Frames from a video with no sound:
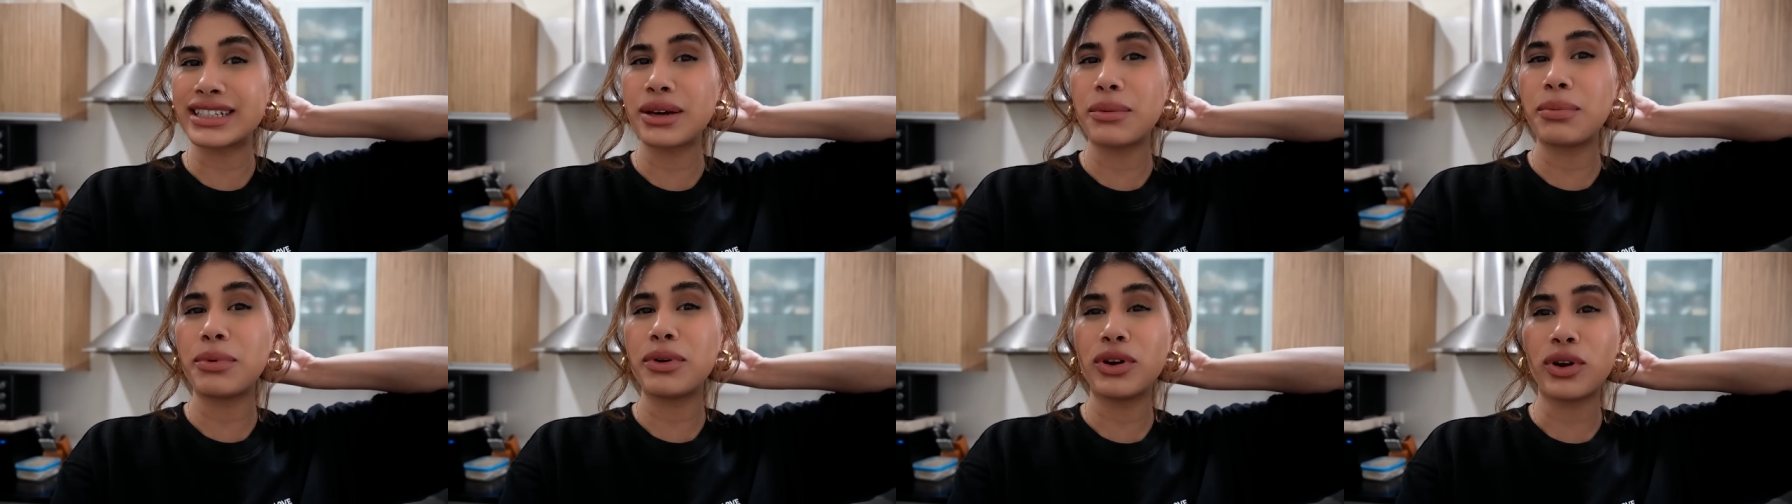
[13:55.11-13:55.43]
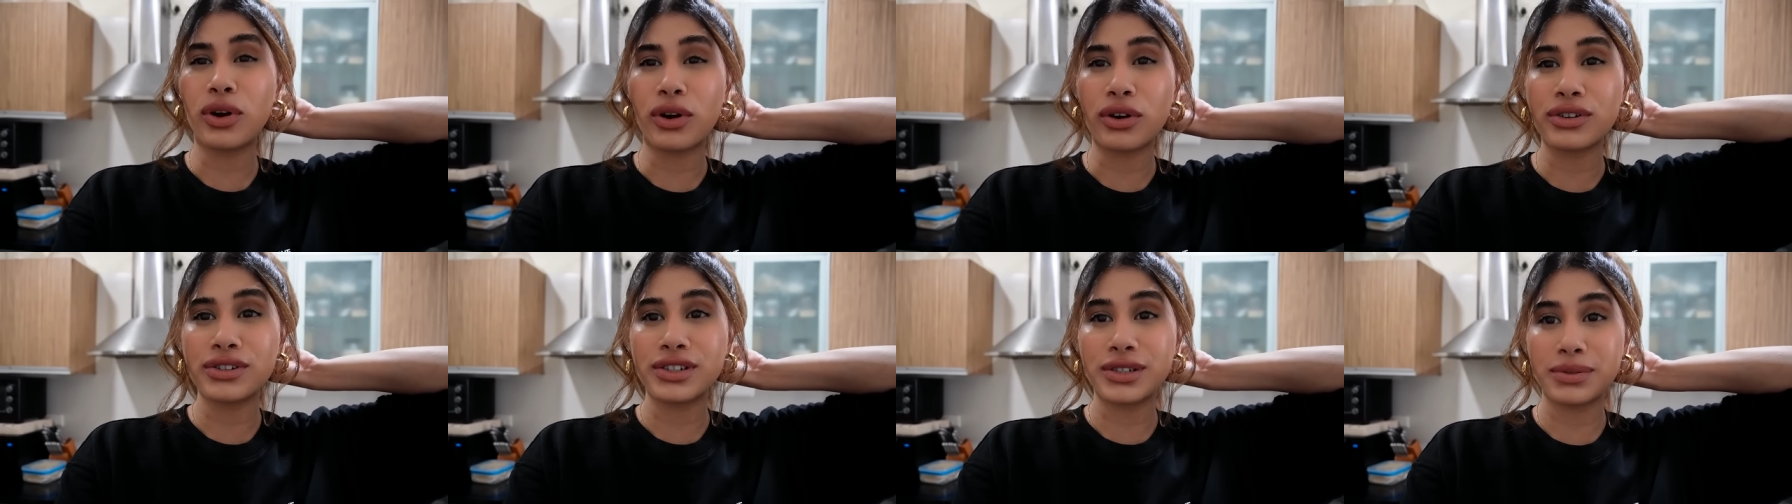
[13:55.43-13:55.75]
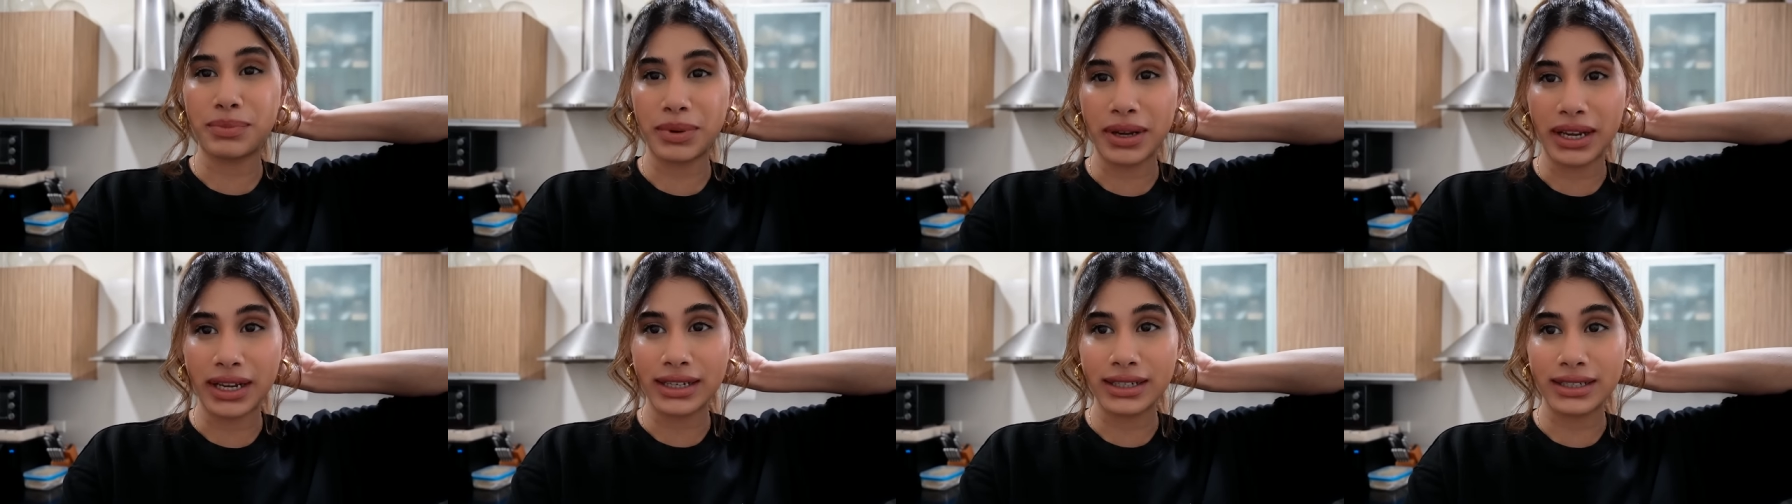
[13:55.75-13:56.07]
up a lot of
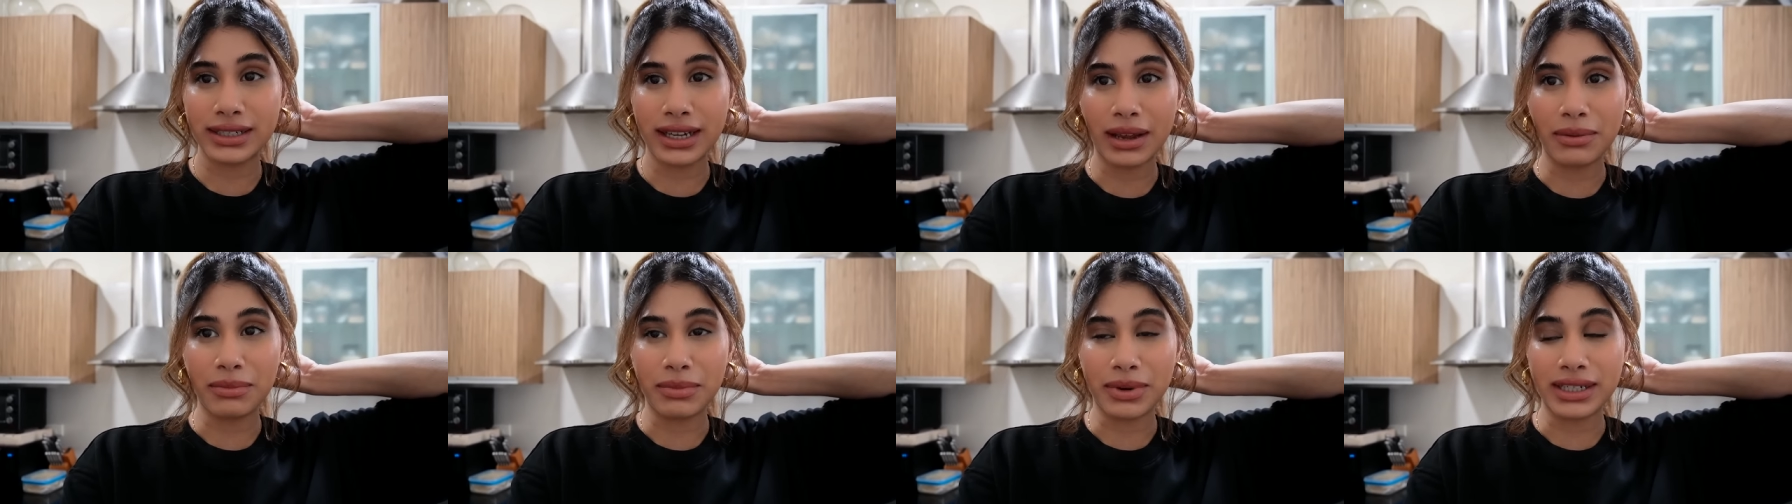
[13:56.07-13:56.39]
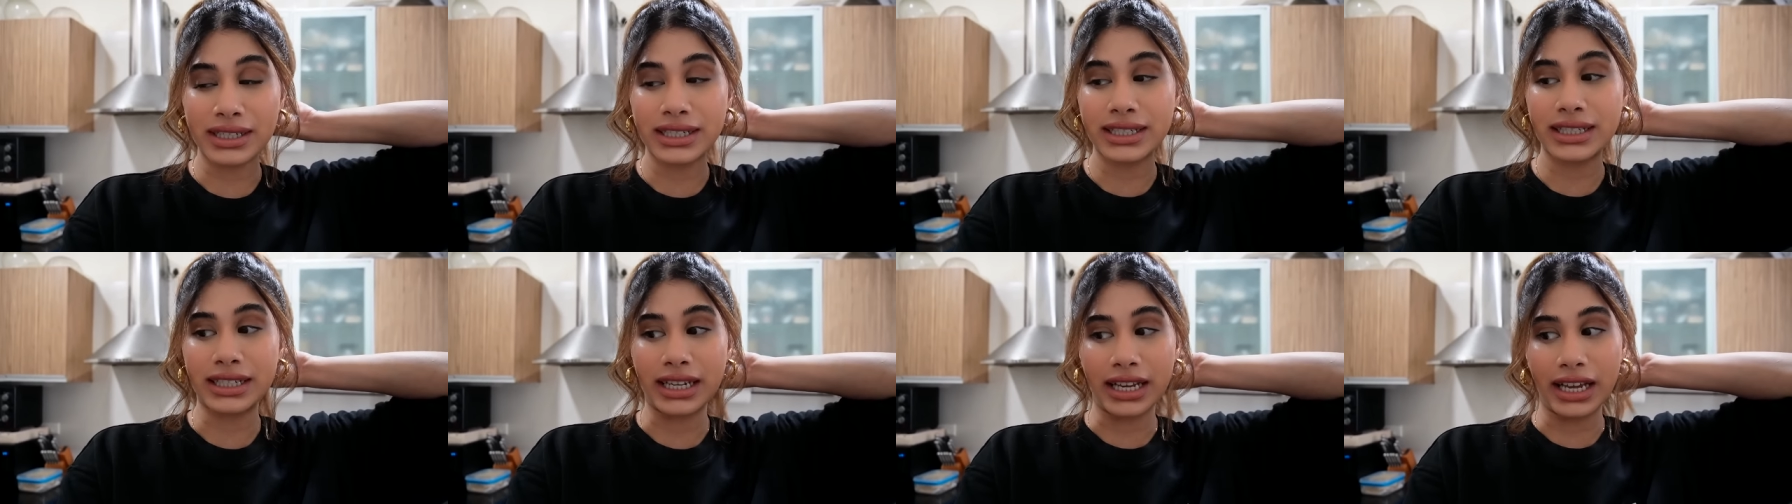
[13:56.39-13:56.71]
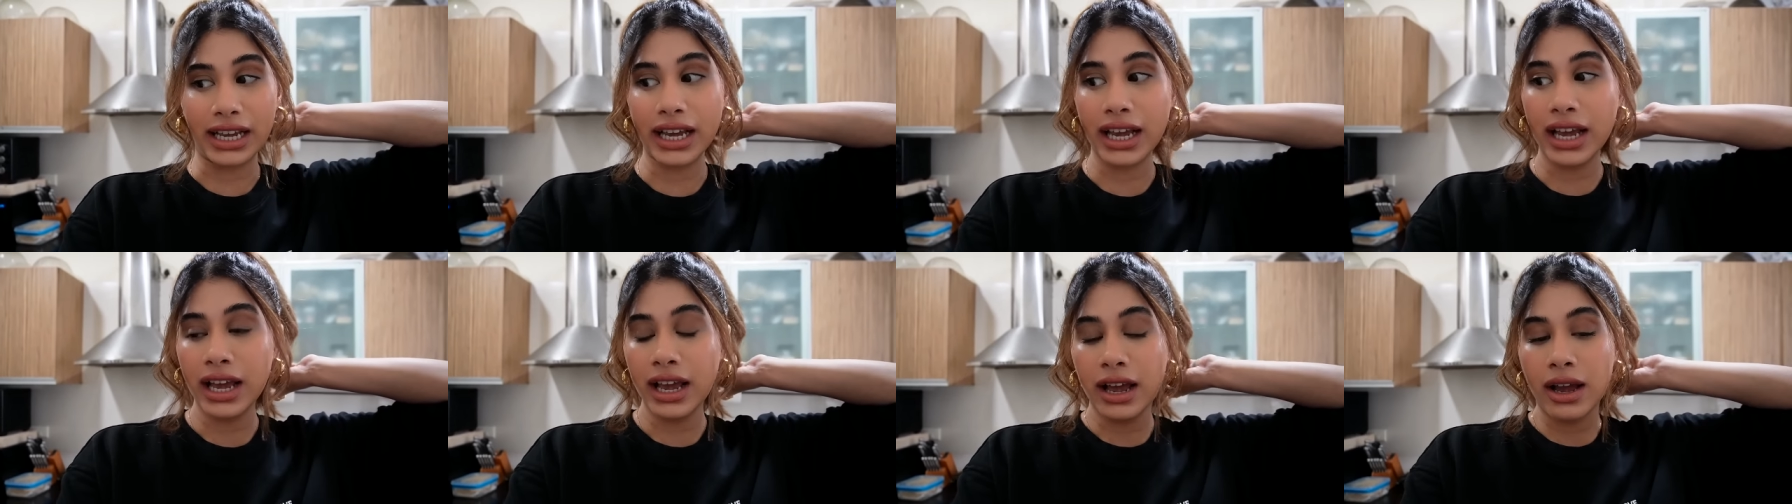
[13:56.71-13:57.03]
space I must
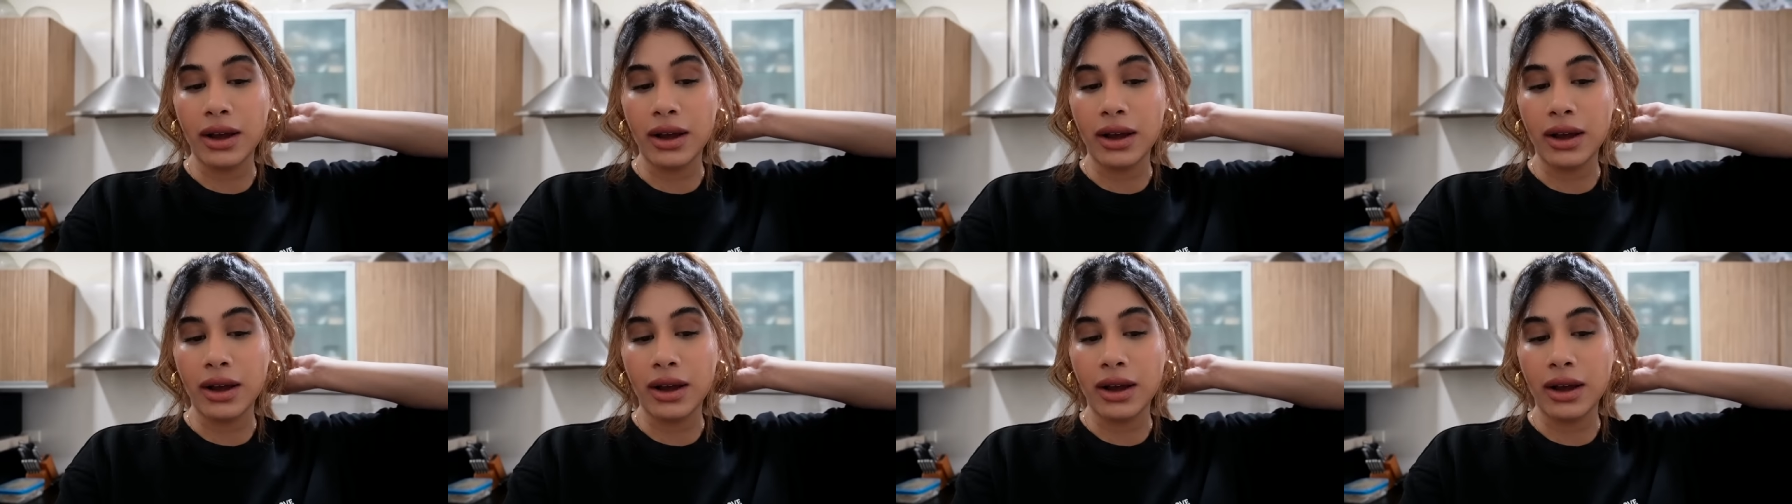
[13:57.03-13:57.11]
say